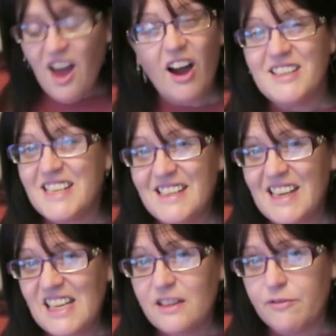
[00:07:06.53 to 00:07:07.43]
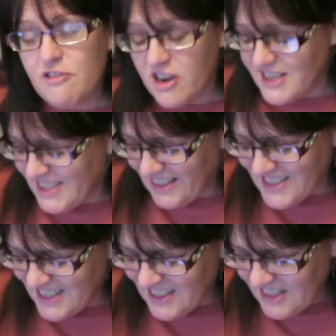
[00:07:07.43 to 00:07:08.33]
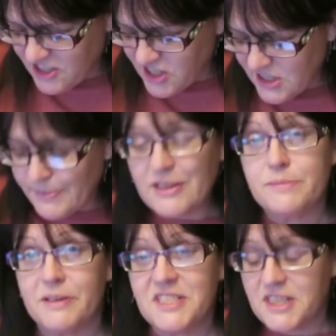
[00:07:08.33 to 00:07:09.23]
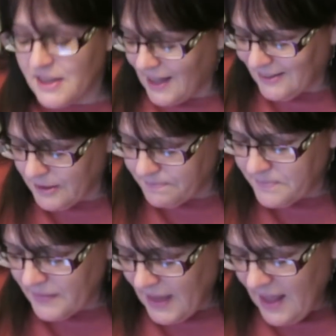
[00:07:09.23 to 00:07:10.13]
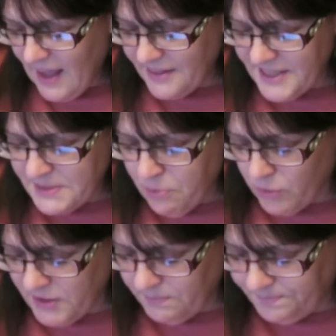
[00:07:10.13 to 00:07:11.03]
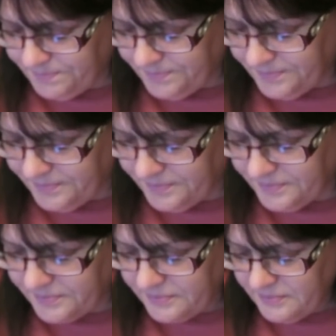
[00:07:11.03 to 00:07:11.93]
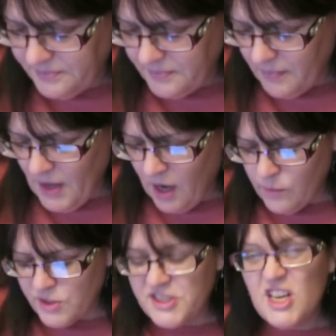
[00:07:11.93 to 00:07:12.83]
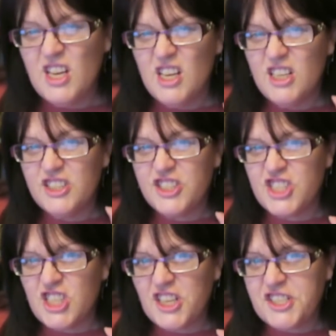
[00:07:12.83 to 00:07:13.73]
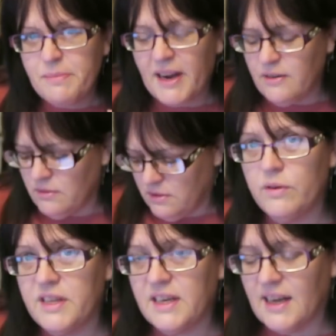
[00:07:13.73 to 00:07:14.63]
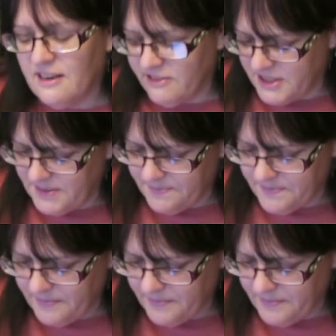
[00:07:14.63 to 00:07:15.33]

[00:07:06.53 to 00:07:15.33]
I didn't need the fries and I didn't need the cheese melts, but I still had them. At this point, I was just about within calories.